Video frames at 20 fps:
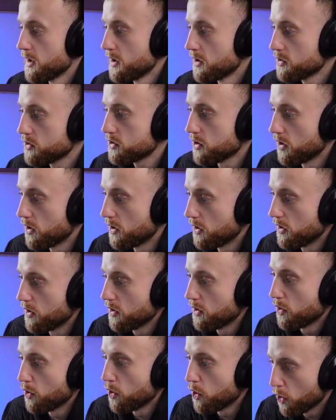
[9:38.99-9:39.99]
So
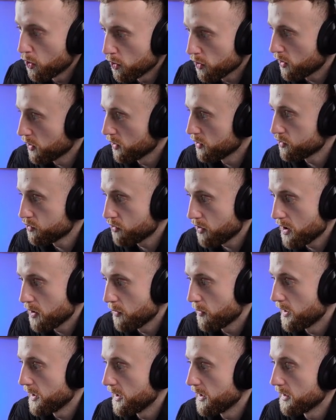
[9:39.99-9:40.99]
hook straight
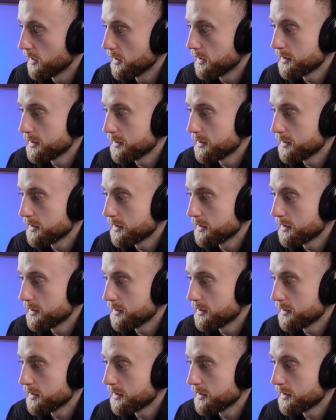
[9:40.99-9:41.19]
away.